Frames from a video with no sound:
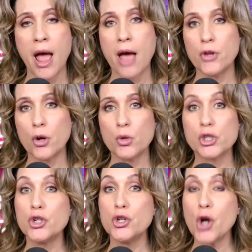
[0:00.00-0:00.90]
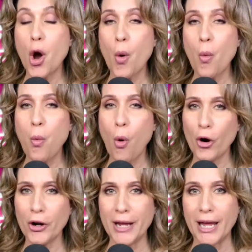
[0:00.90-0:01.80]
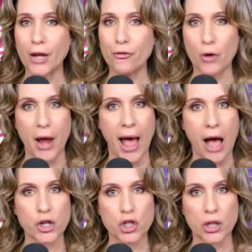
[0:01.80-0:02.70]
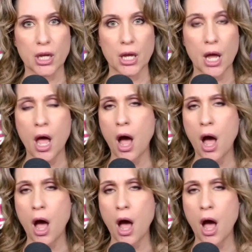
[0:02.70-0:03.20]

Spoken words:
And there was no warning for Ashley.